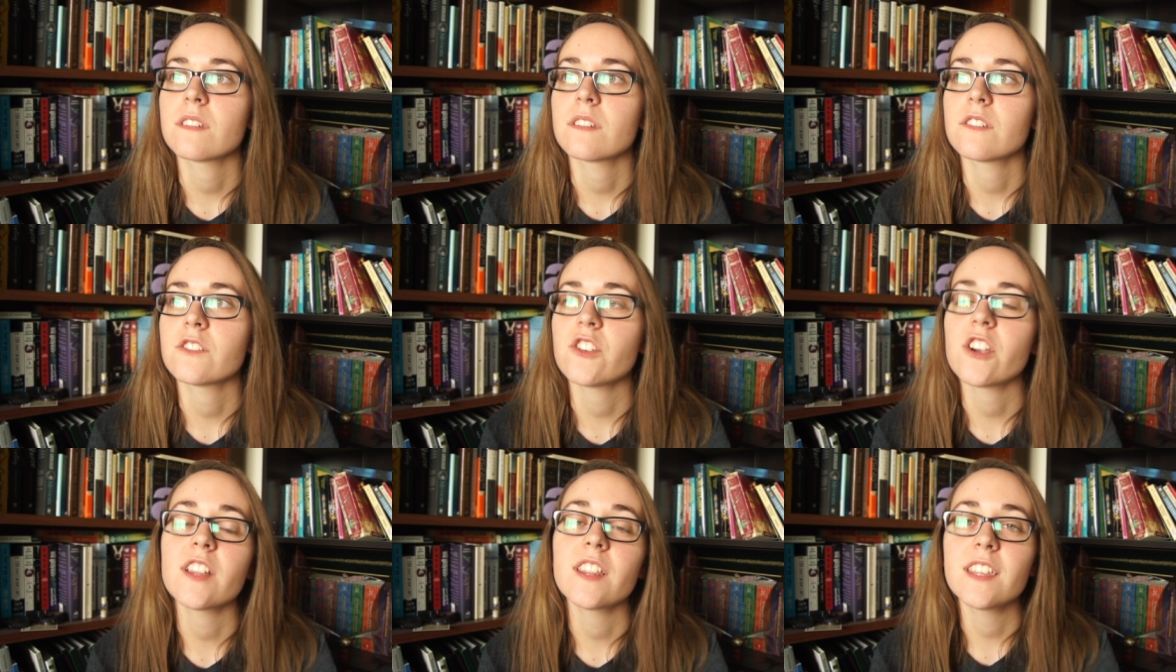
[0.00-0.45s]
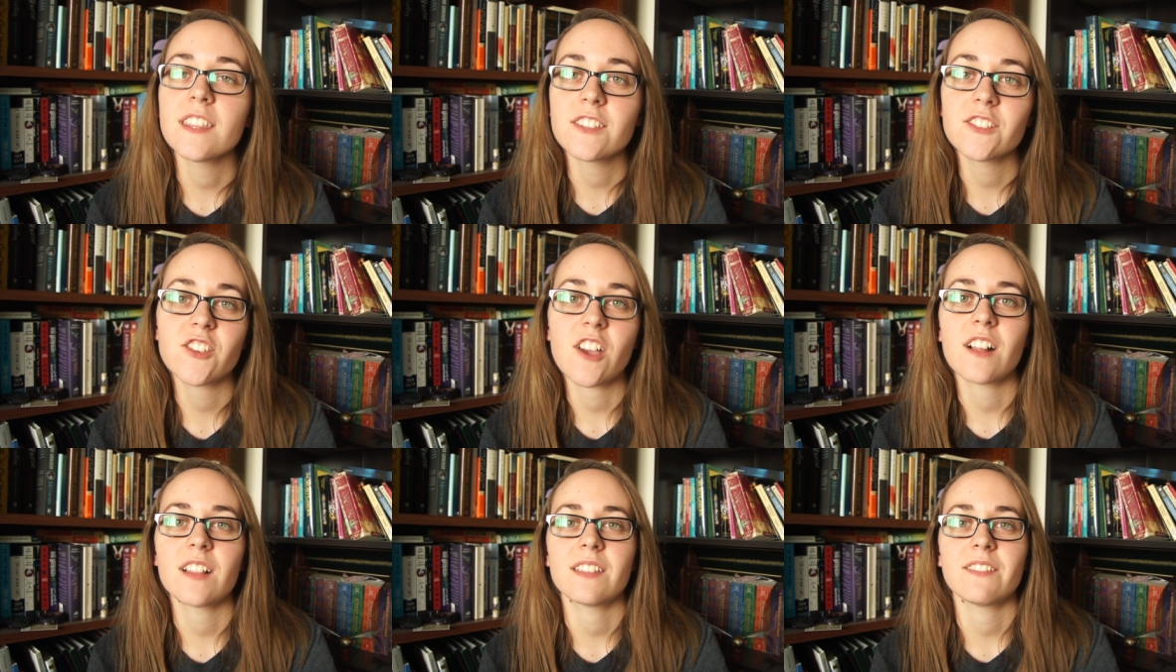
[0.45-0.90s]
Charlie and the
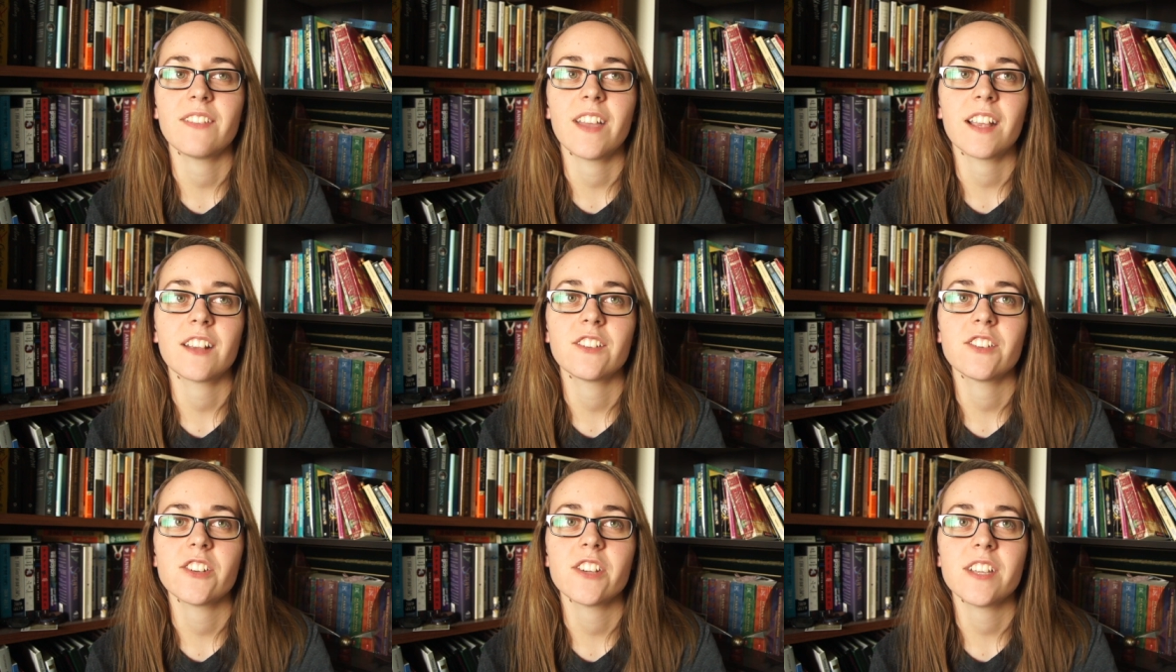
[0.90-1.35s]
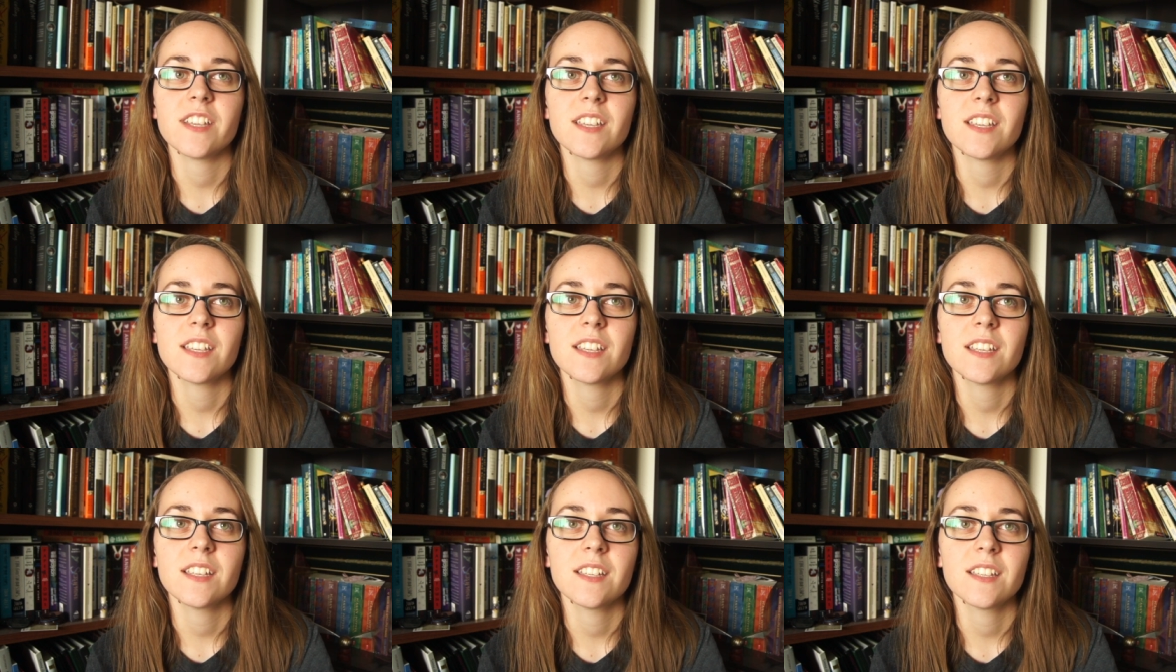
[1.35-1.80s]
Chocolate
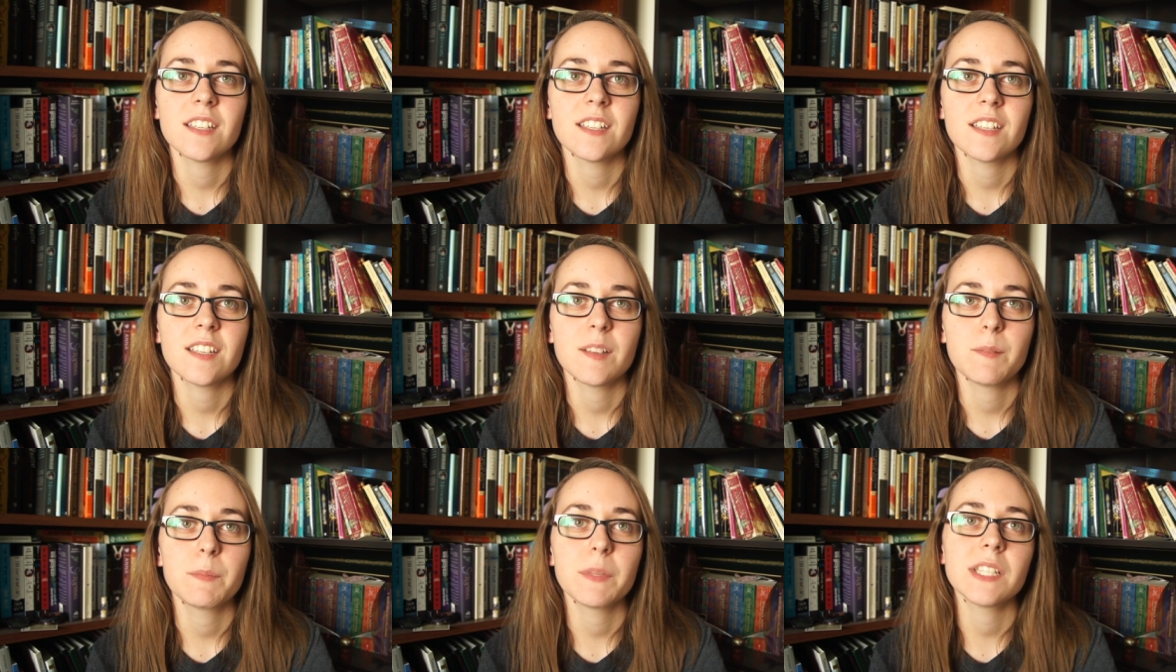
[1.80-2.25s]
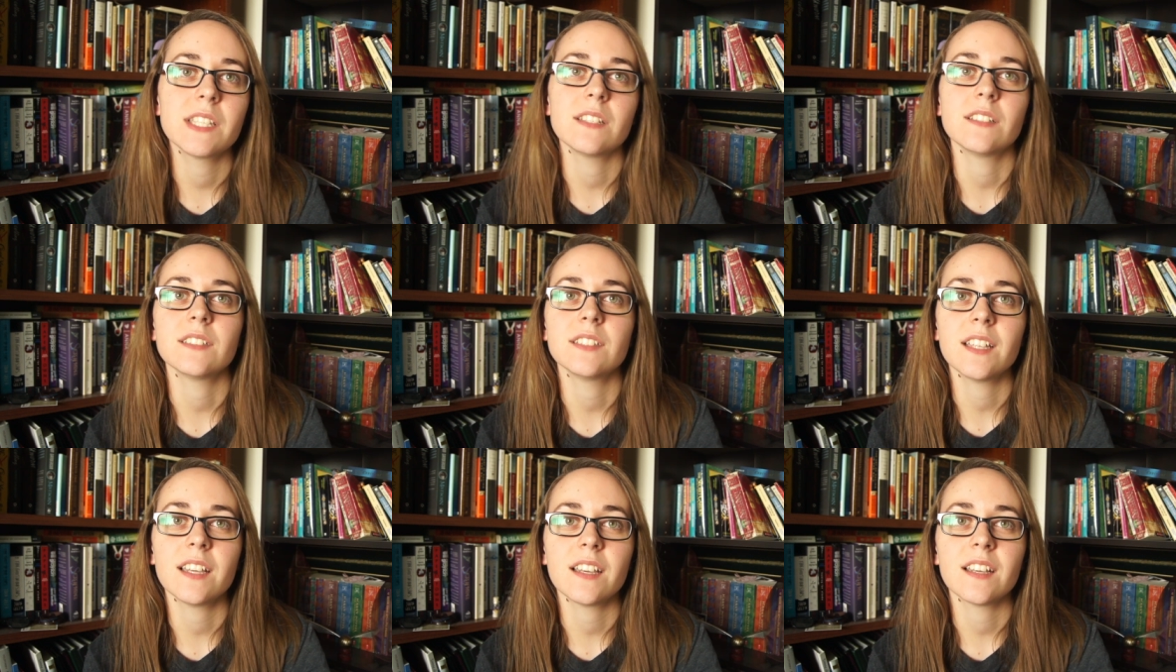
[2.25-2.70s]
Factory,
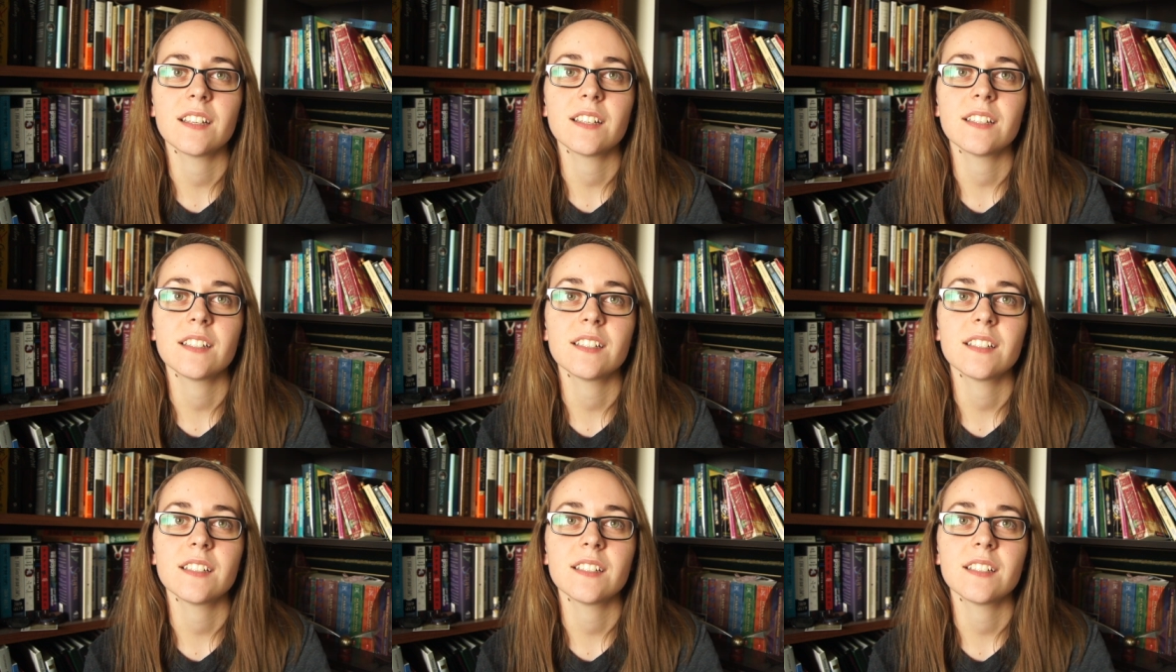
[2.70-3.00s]
Matilda,